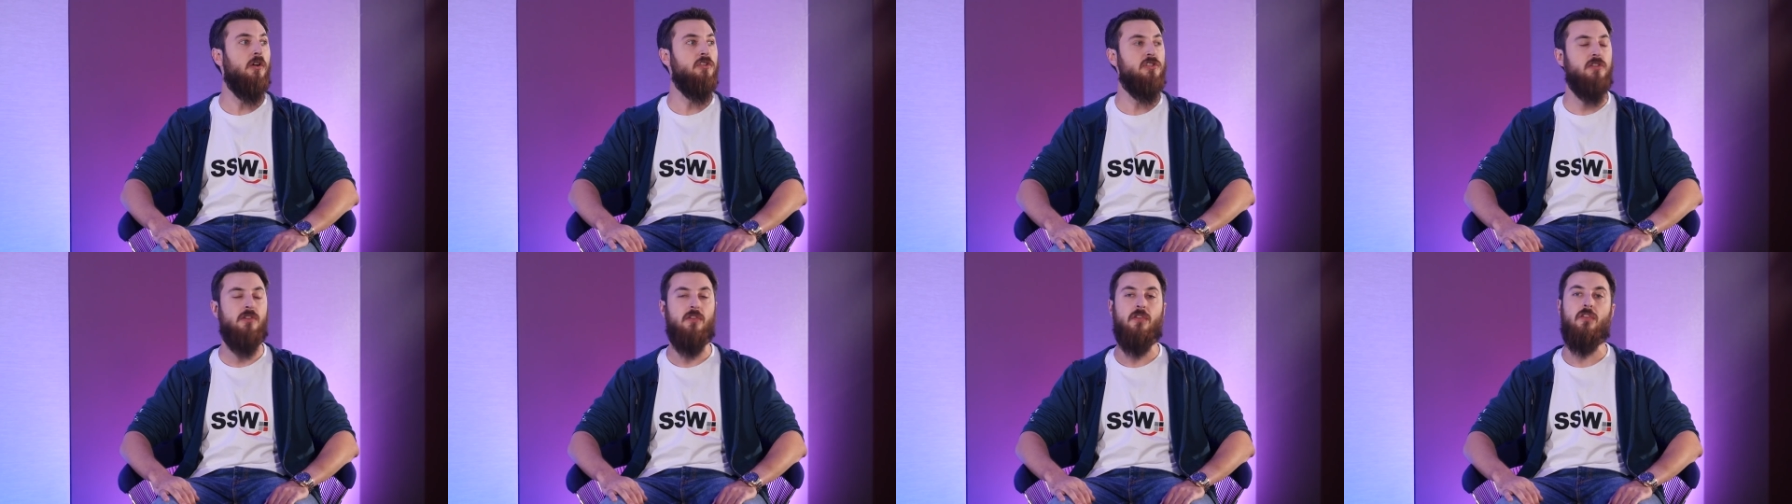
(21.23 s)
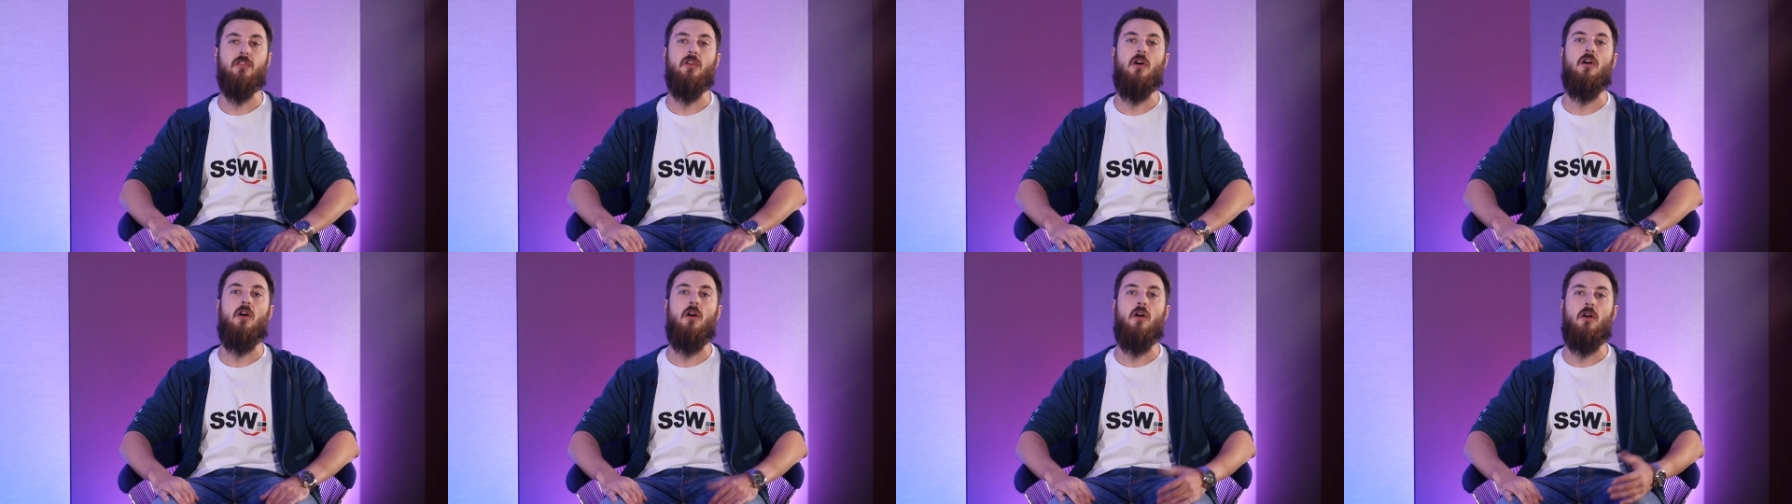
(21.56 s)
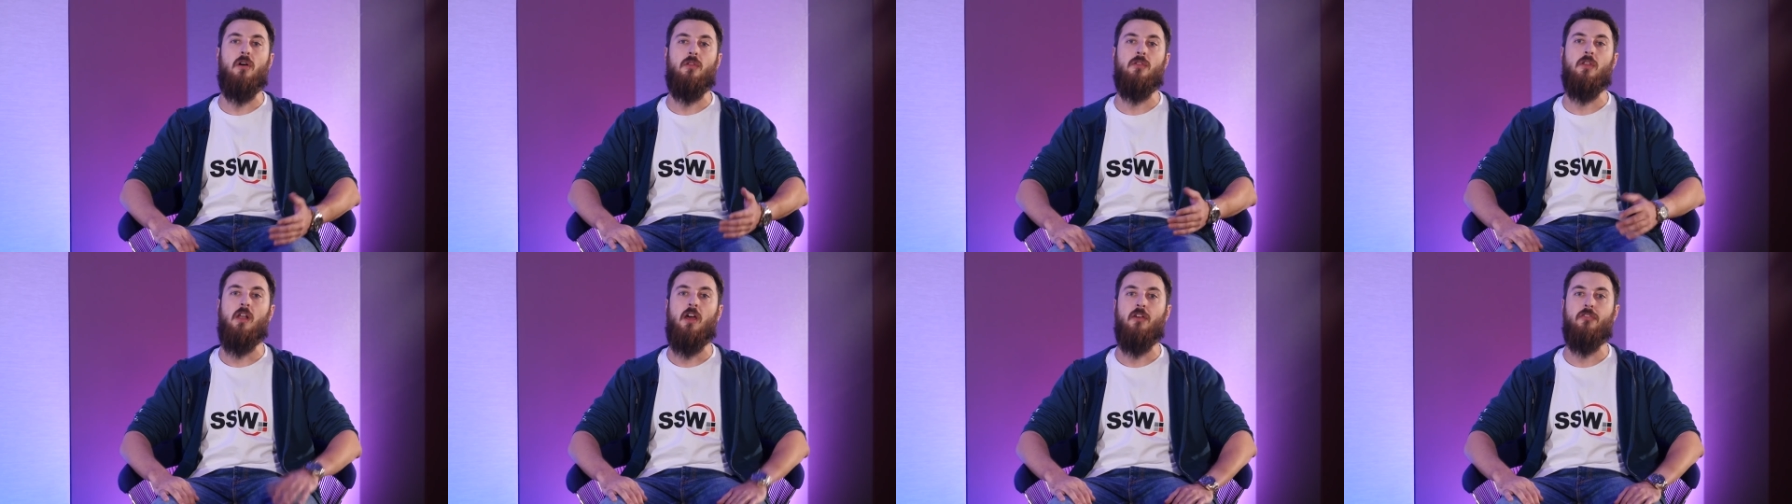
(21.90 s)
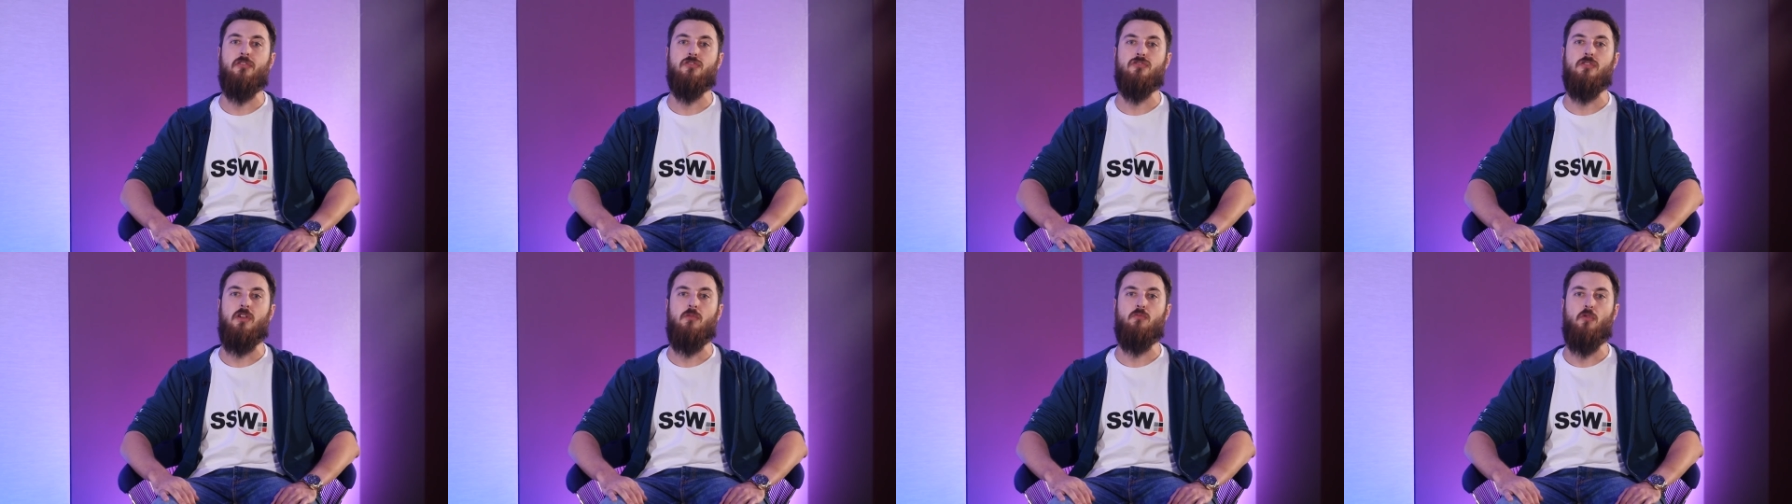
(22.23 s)
audience or on the
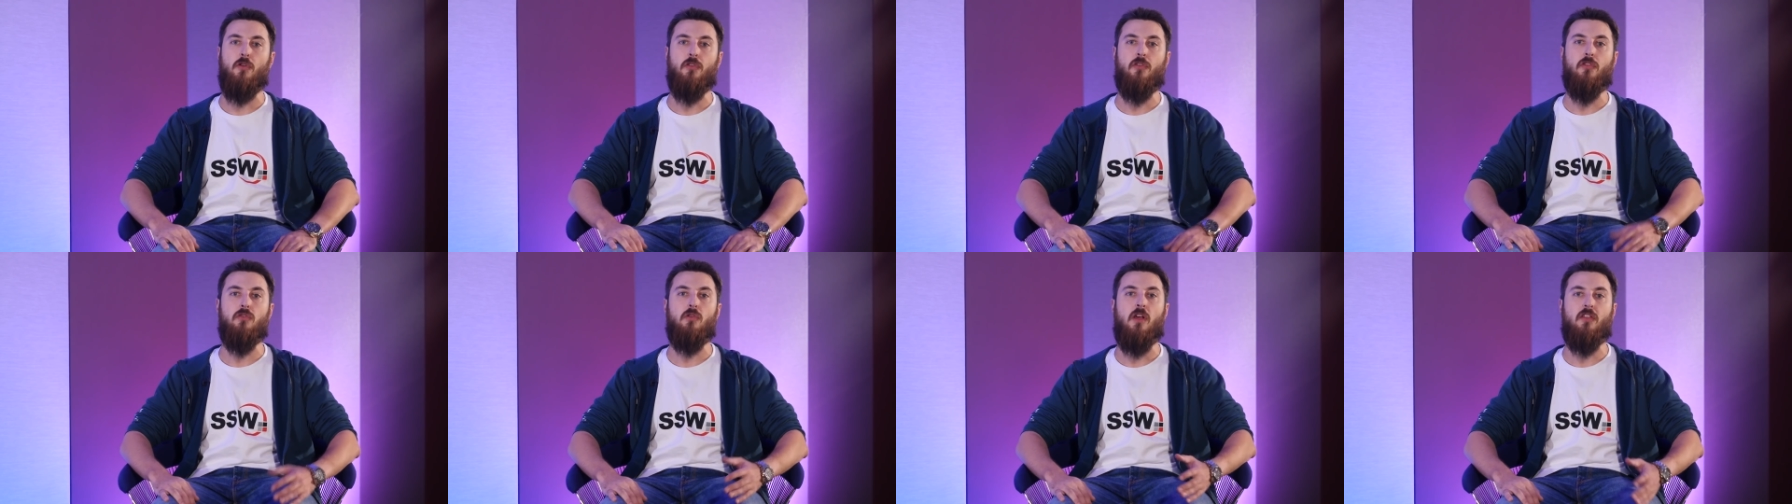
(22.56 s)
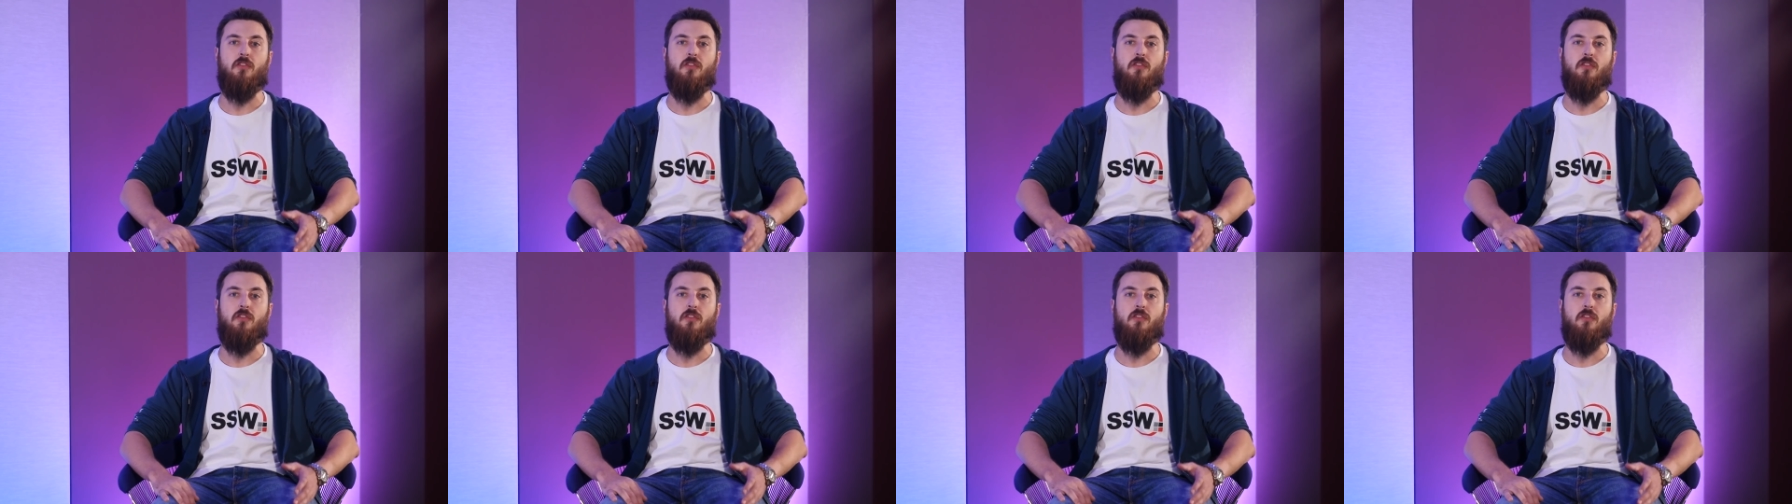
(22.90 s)
live stream wants to